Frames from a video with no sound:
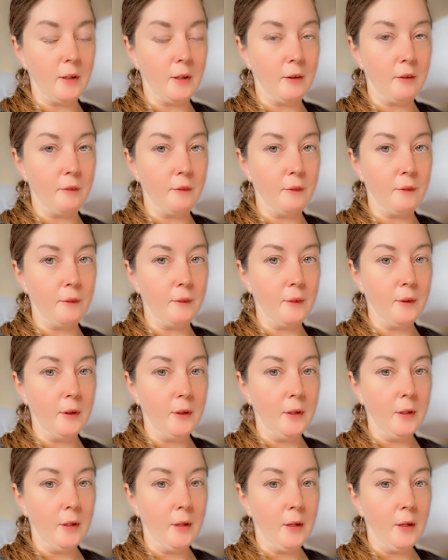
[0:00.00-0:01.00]
of
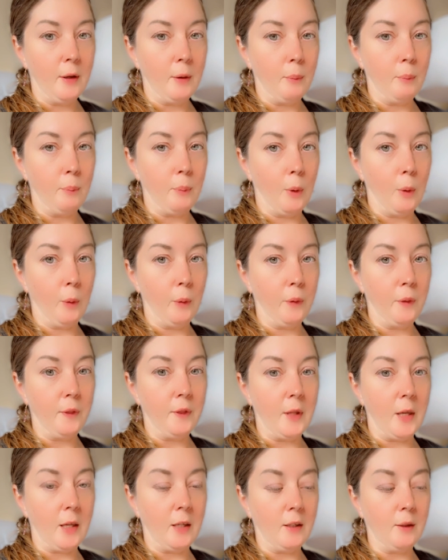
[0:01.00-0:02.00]
both
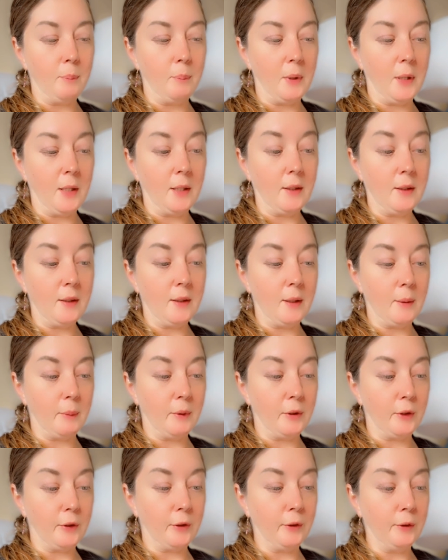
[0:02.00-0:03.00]
days being
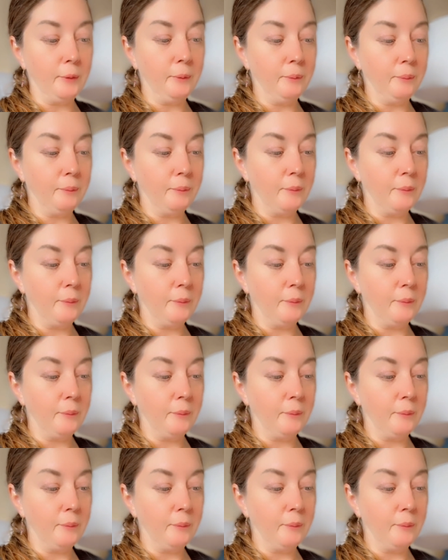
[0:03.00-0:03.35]
similar.